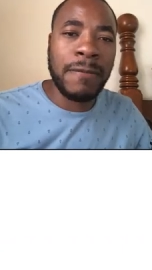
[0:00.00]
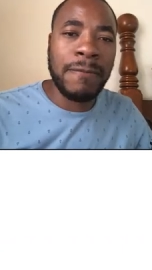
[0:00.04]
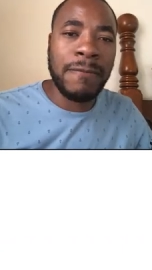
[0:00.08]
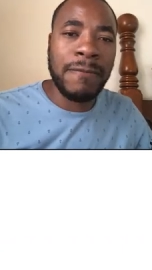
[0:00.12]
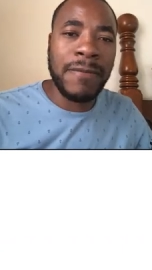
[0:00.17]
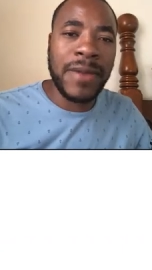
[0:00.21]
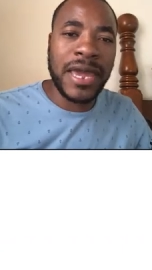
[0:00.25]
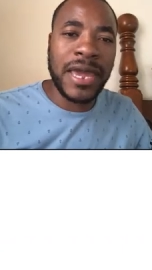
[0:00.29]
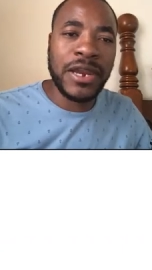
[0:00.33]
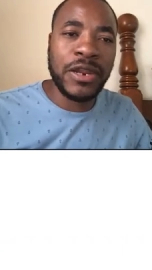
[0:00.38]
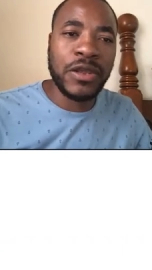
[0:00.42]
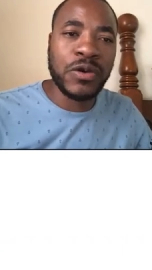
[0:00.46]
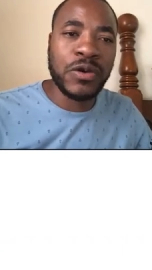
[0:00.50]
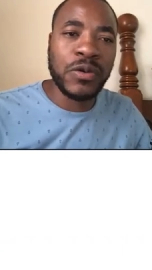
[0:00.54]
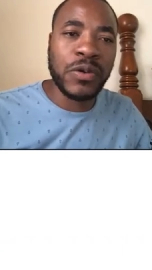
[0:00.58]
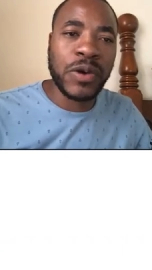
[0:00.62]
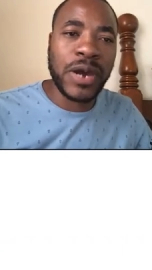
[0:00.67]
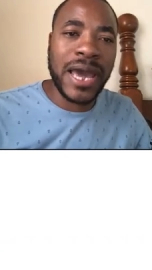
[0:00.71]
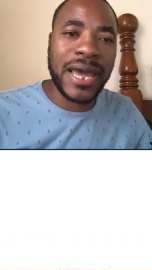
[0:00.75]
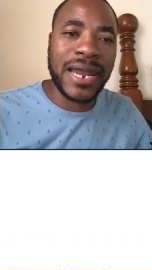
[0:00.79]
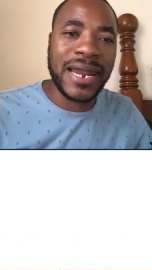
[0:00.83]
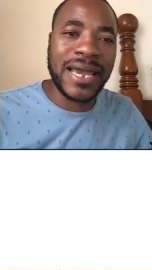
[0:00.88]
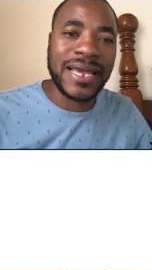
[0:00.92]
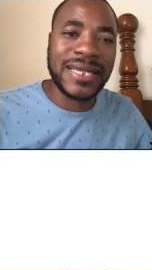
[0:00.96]
menu
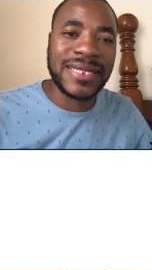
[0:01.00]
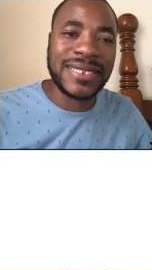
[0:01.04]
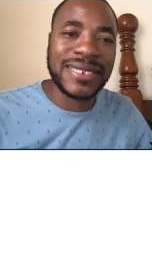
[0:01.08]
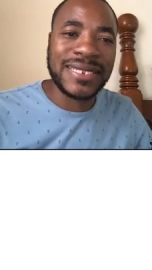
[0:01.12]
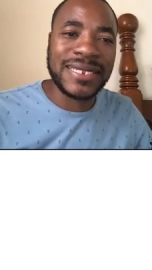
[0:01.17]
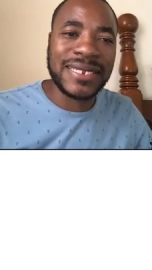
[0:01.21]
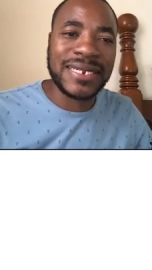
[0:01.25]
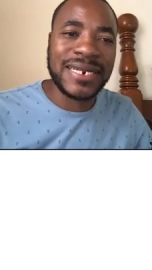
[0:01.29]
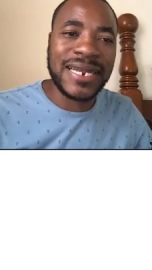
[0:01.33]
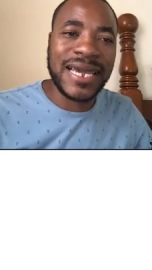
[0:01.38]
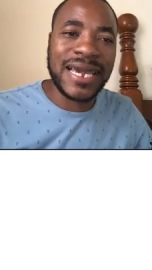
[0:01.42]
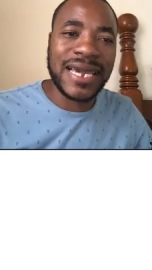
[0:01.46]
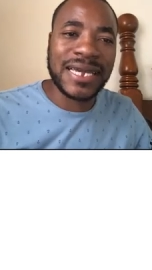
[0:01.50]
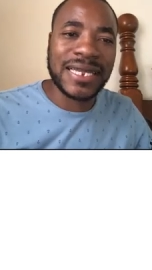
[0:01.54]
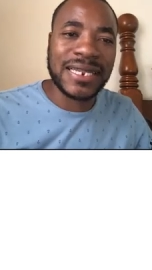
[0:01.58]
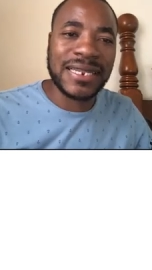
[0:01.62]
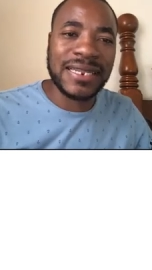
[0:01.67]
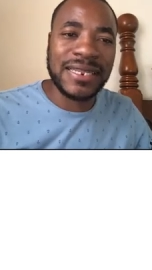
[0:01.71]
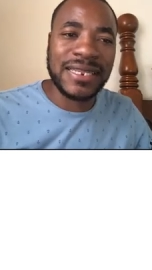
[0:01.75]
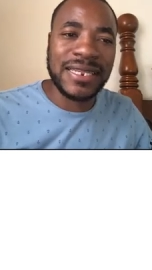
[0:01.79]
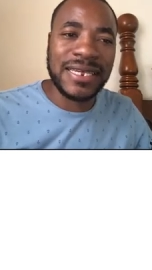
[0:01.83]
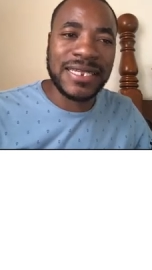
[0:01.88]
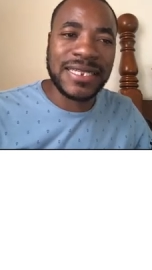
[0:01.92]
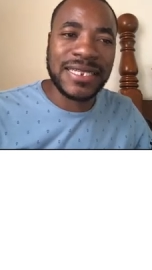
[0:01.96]
and I select
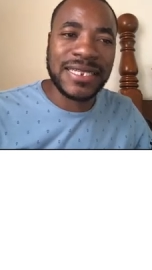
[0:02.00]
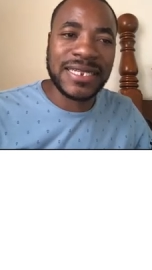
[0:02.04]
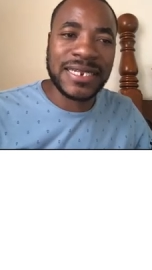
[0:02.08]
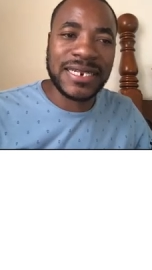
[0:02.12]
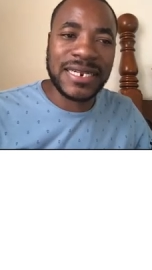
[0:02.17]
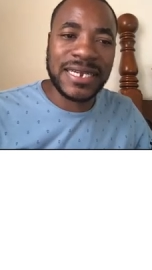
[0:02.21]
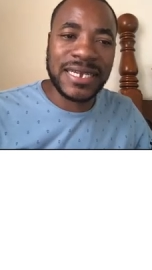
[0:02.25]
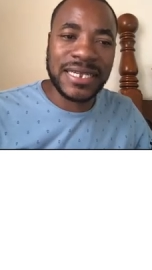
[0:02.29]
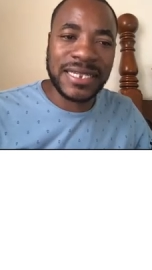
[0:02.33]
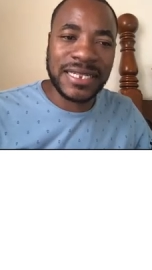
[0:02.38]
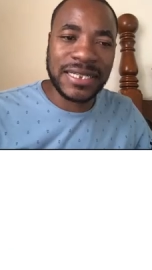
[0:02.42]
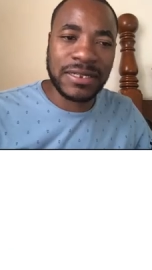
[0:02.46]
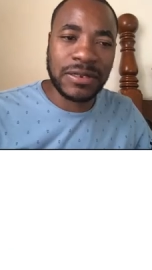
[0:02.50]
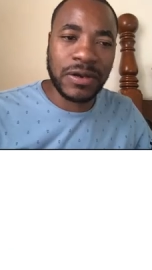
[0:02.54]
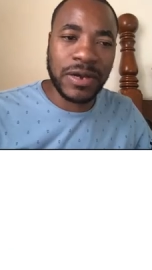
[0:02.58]
this list.